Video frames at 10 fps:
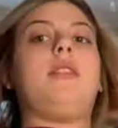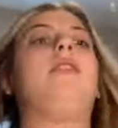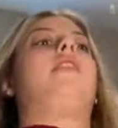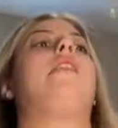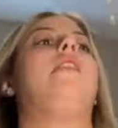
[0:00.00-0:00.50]
look
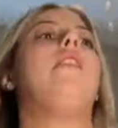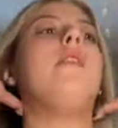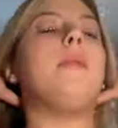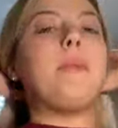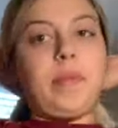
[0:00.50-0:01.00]

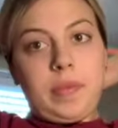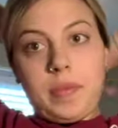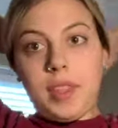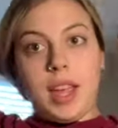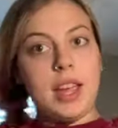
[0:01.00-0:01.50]

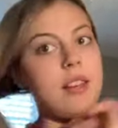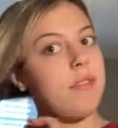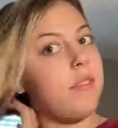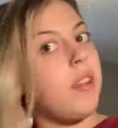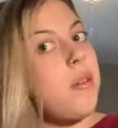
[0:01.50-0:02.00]
light and
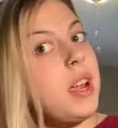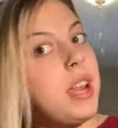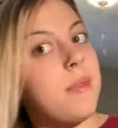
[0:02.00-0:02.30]
flowy.